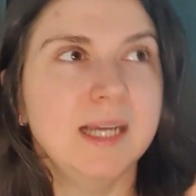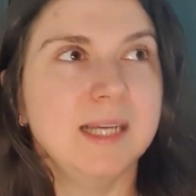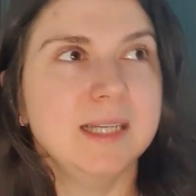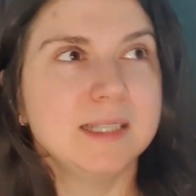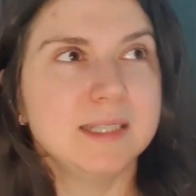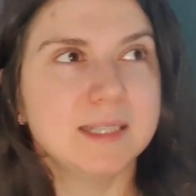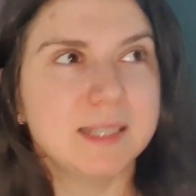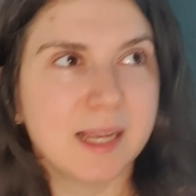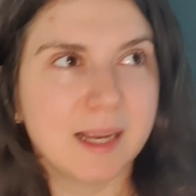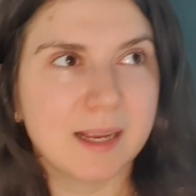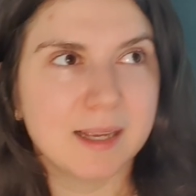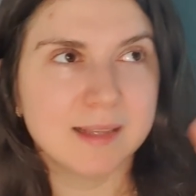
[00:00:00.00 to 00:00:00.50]

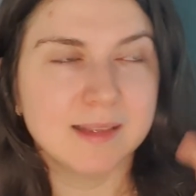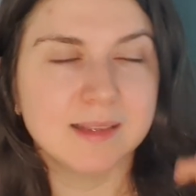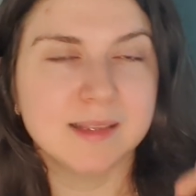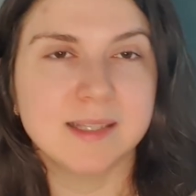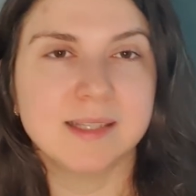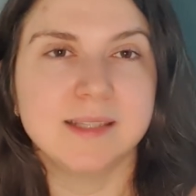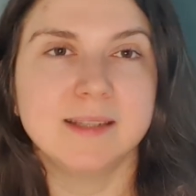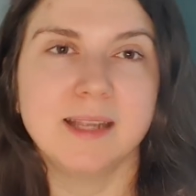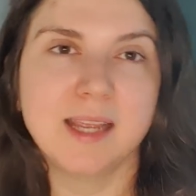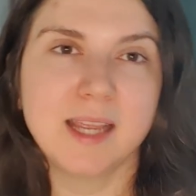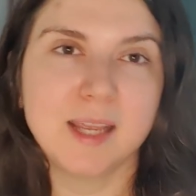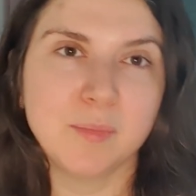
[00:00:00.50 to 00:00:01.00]
Secondly,
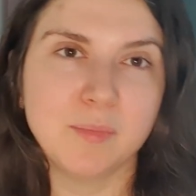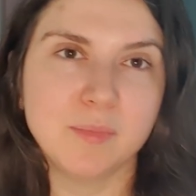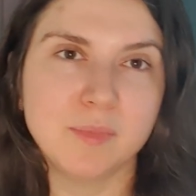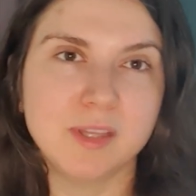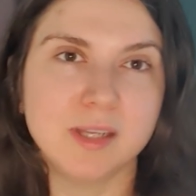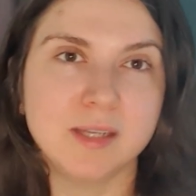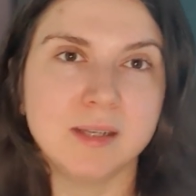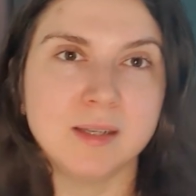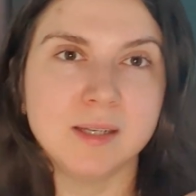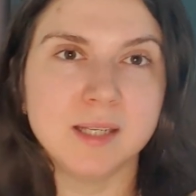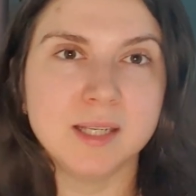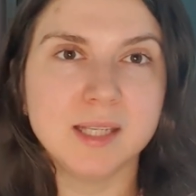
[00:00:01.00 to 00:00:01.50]
name the
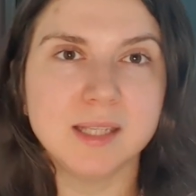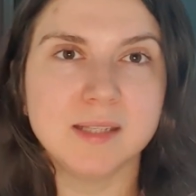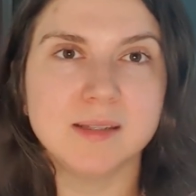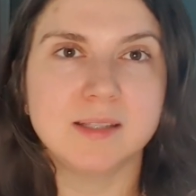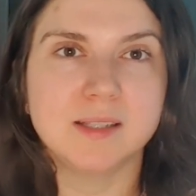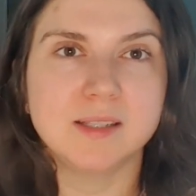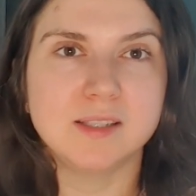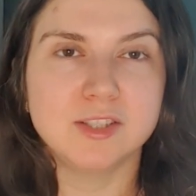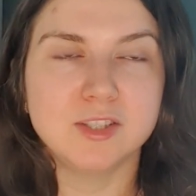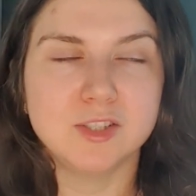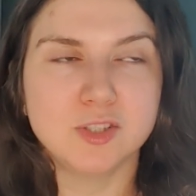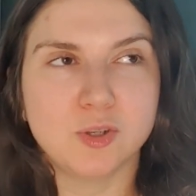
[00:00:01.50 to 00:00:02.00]
need
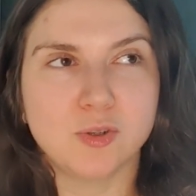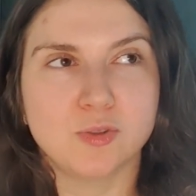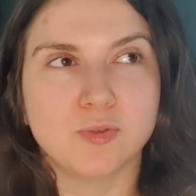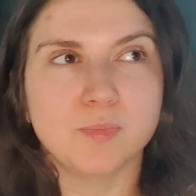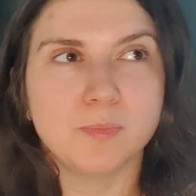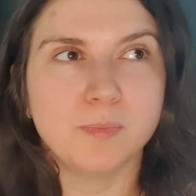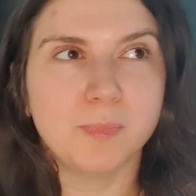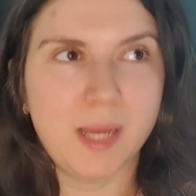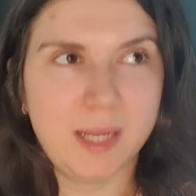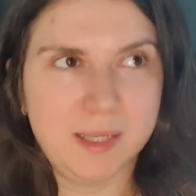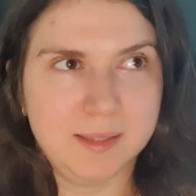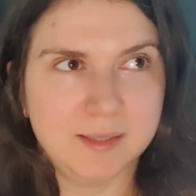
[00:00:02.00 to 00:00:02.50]
that is not
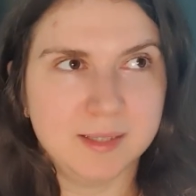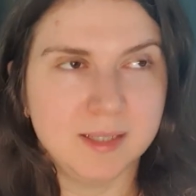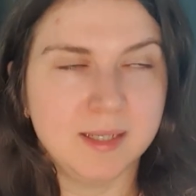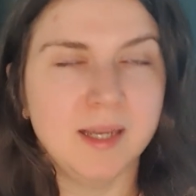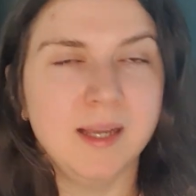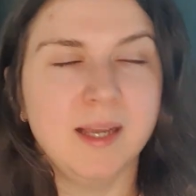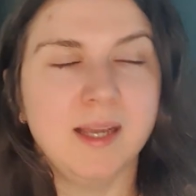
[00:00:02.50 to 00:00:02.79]
met.